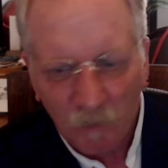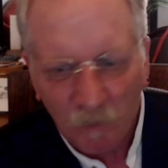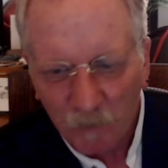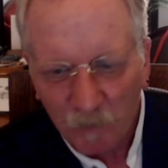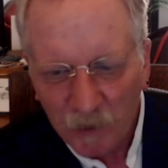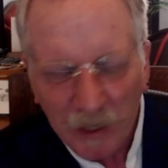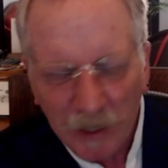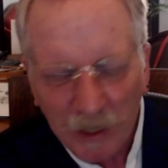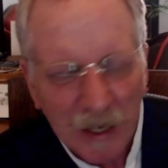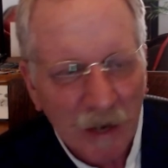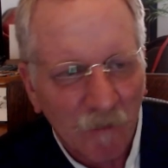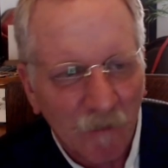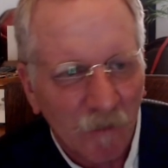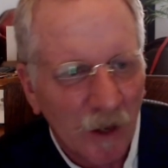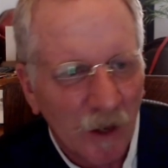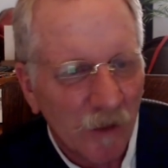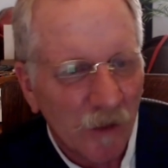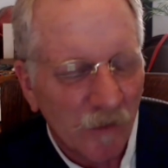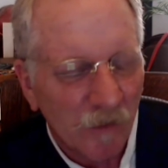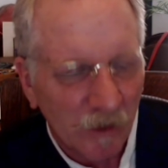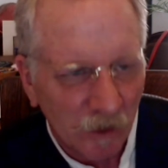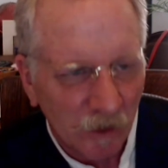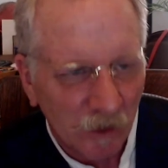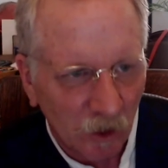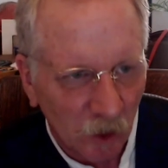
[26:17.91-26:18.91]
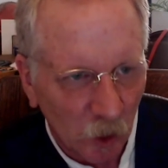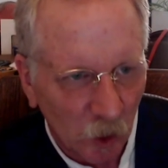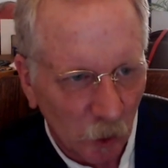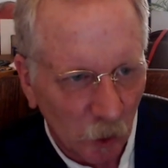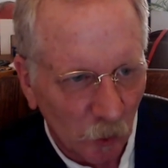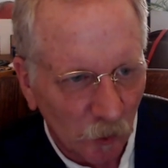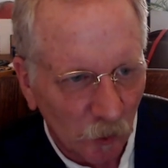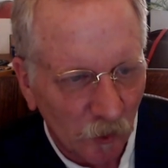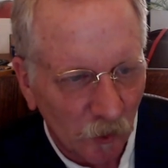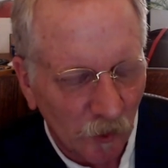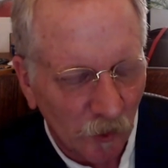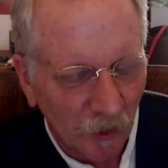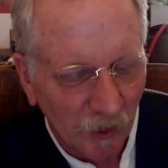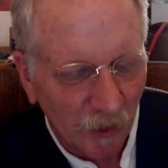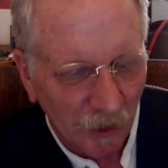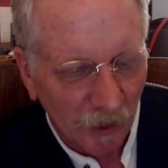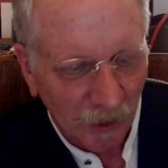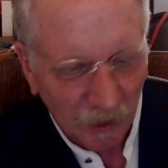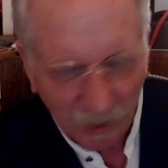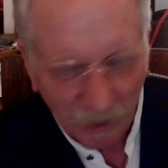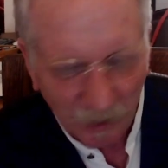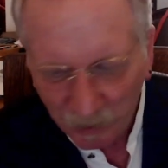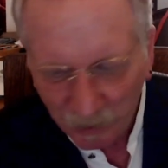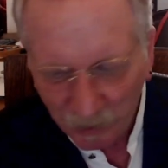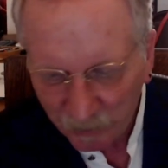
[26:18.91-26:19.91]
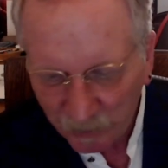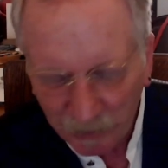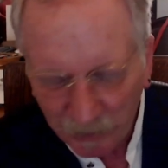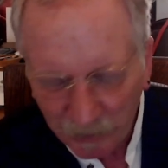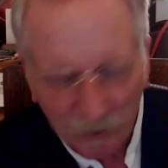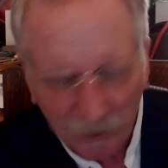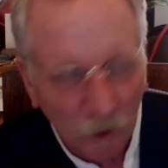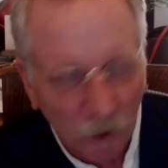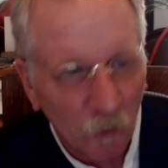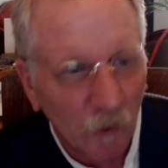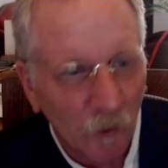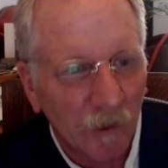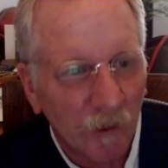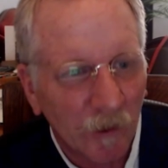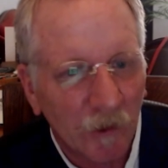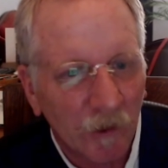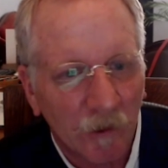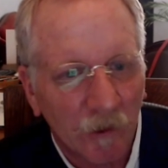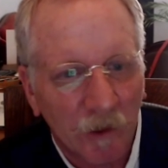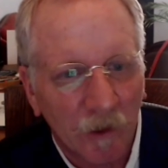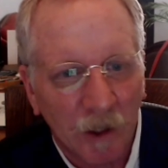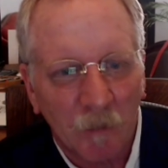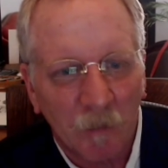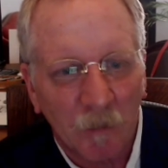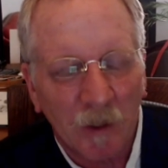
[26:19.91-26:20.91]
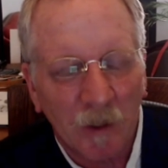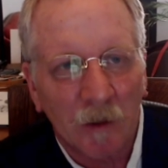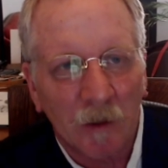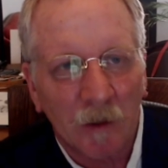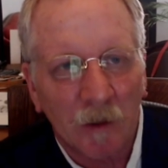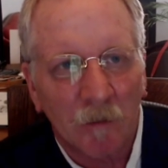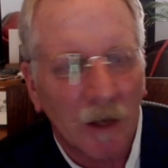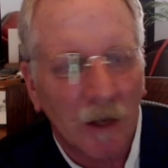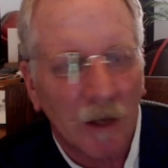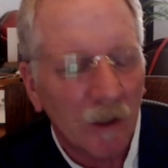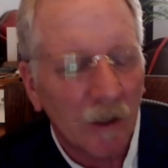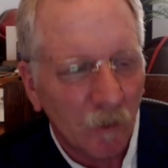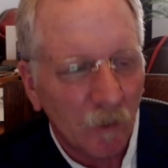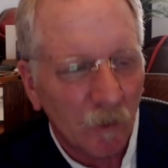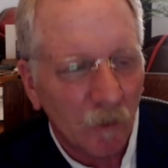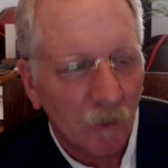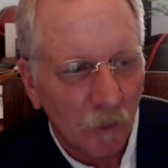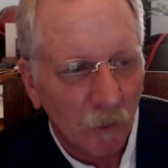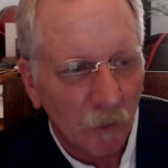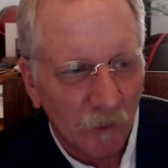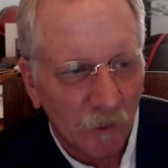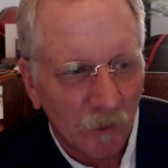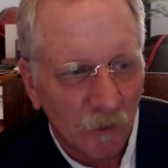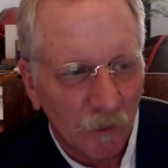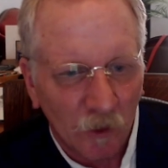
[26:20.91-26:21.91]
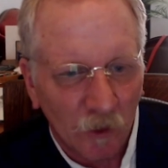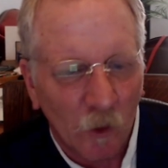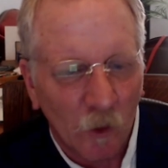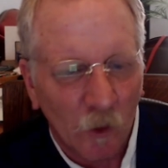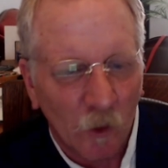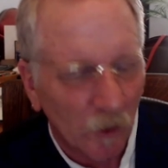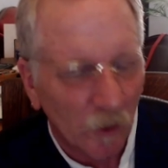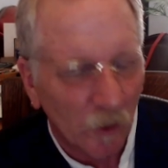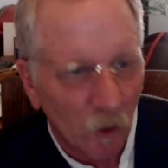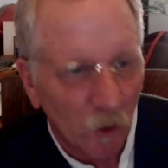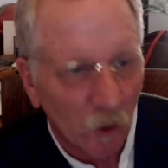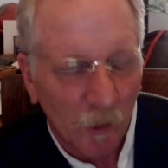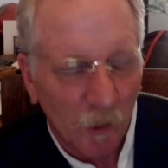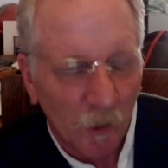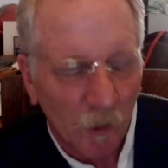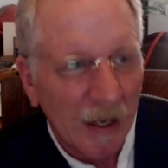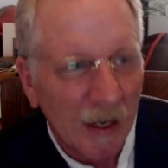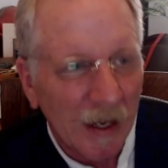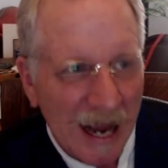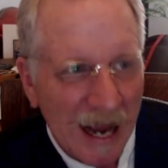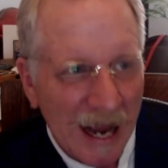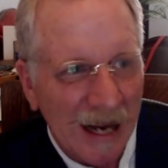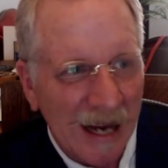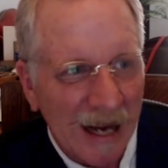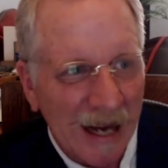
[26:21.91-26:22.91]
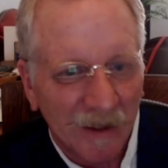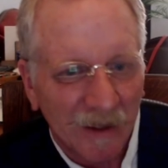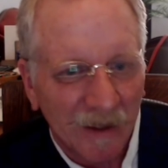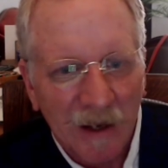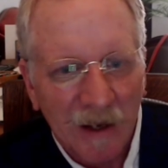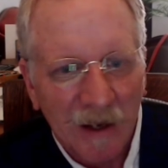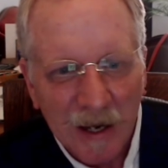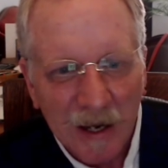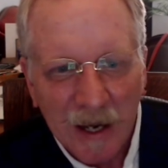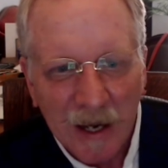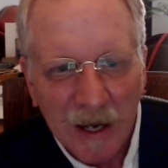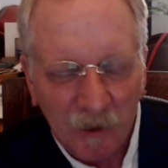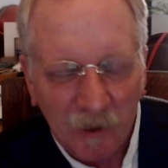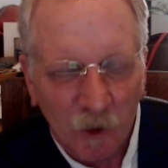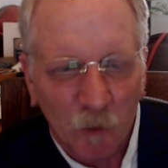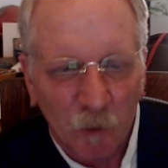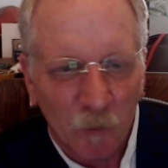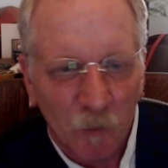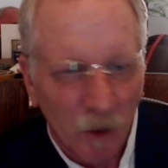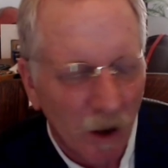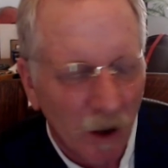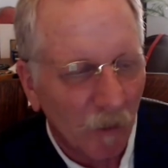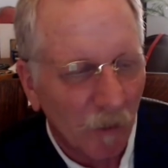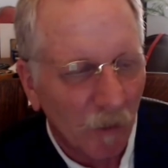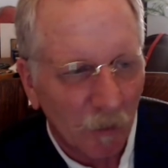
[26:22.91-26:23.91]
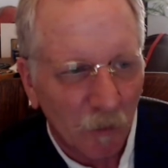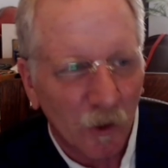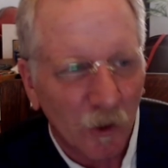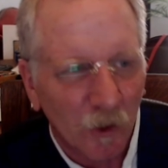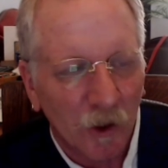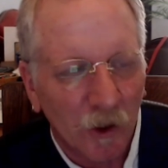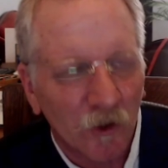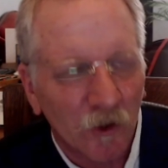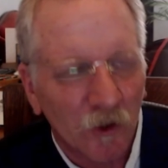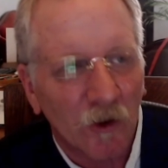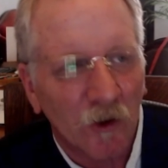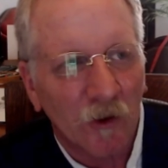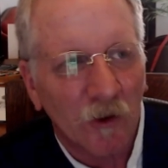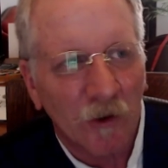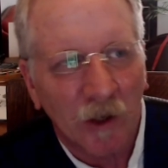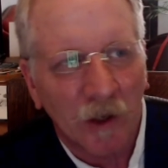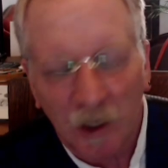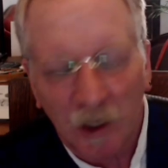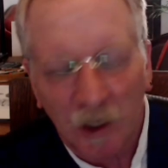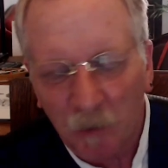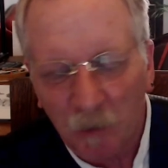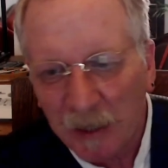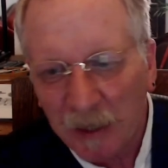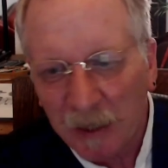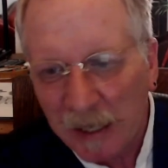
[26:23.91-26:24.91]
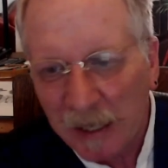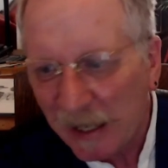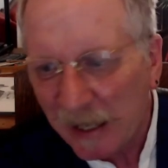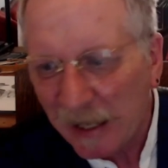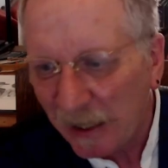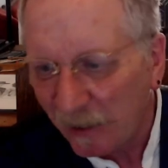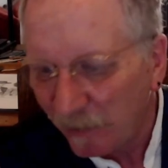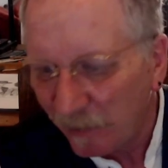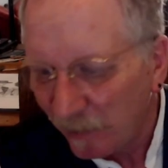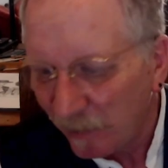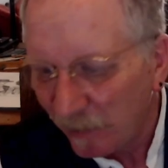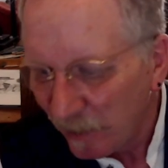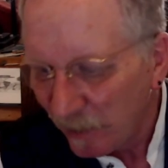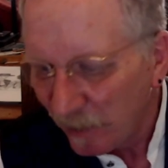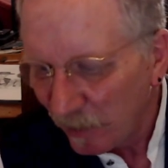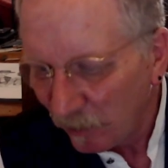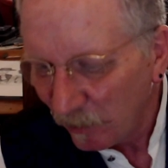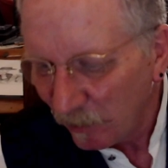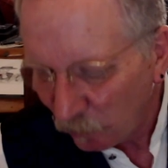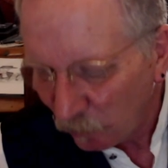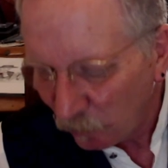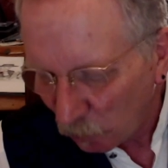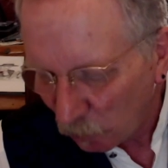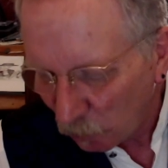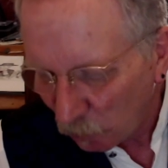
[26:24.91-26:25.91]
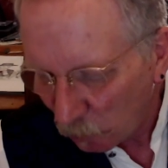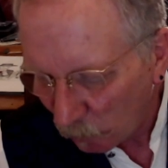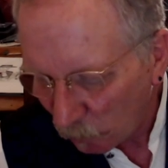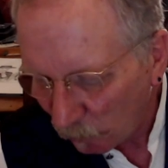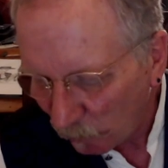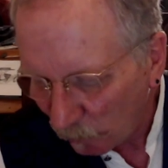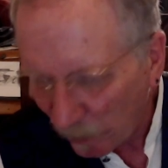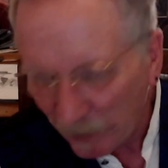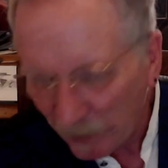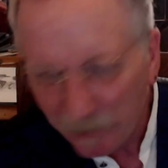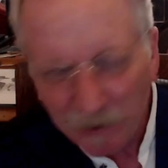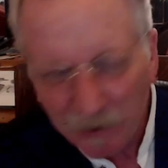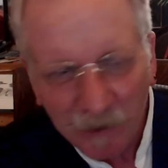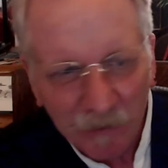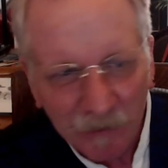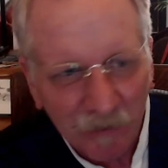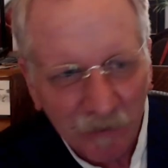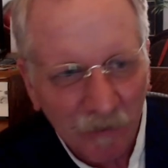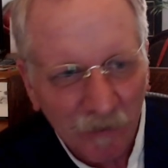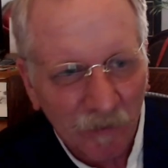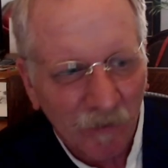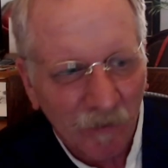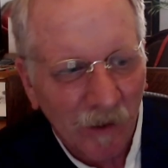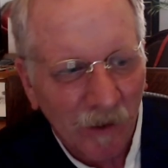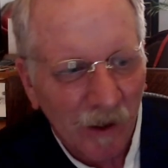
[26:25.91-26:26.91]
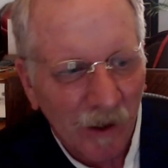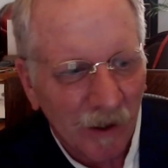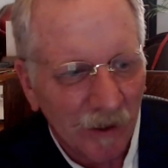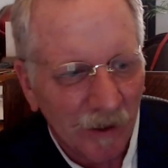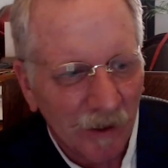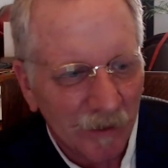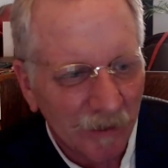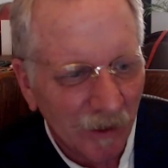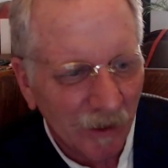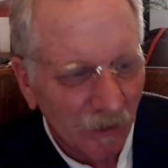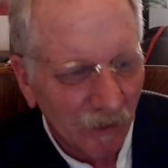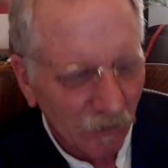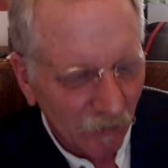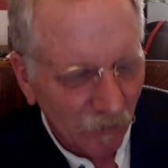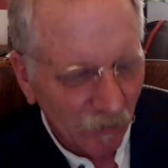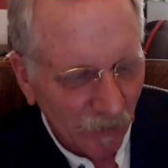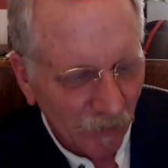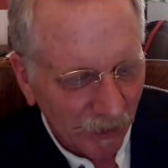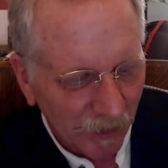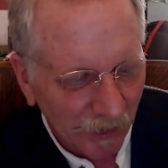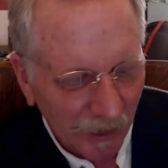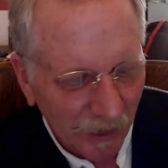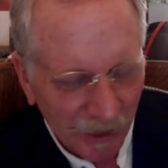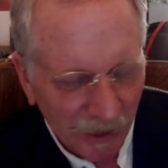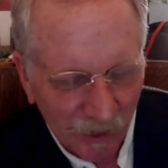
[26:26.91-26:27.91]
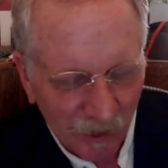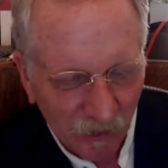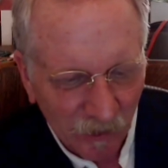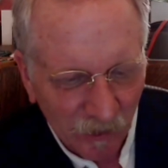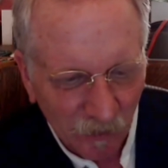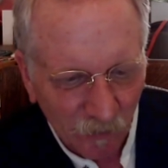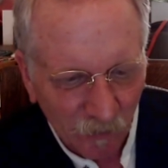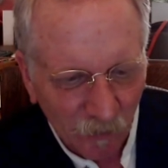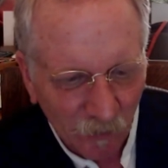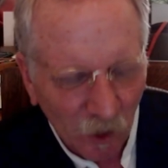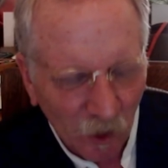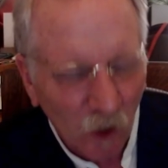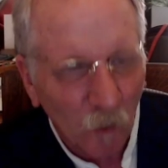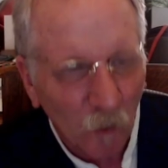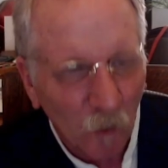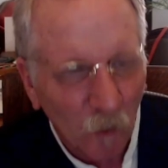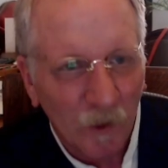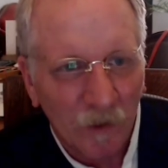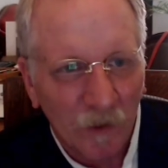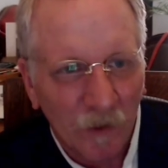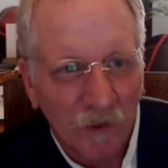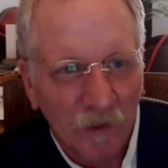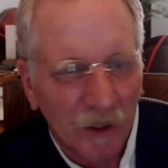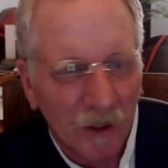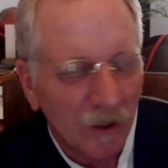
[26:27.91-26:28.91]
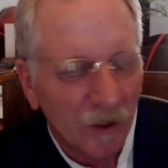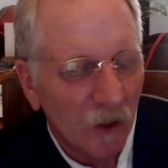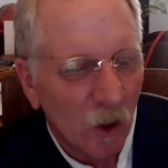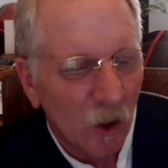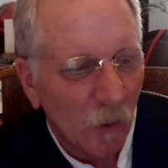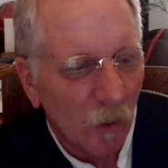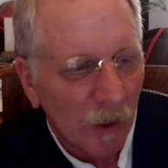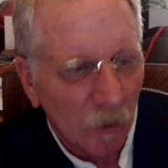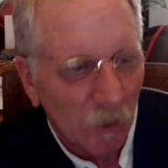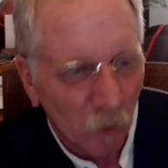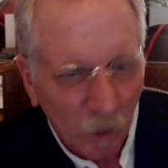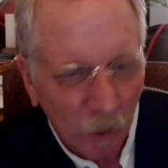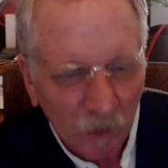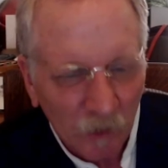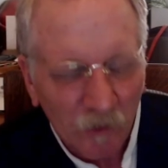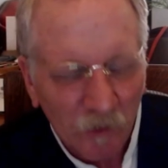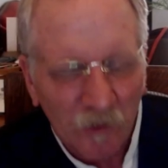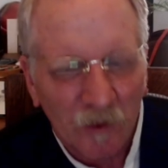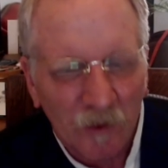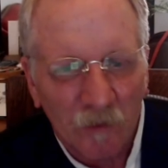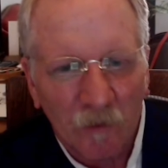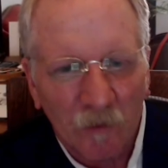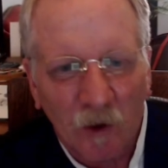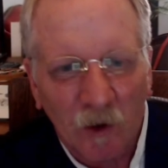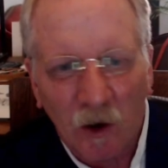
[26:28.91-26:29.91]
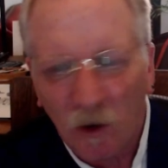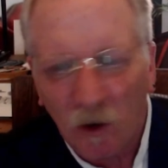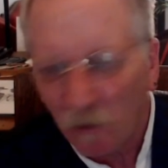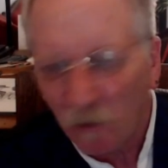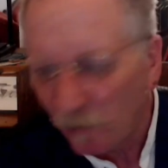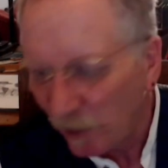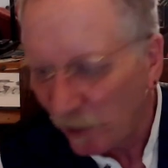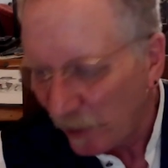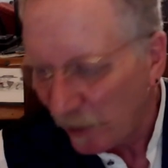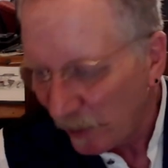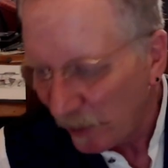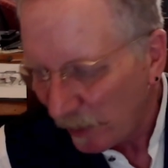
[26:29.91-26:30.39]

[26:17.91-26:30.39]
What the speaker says: They have nothing to lose. They know they're either going to be life in prison or they're going to be hanged, and they're probably pretty sure they're going to be hanged. So by testifying to Heath's involvement, saying no, he wasn't involved,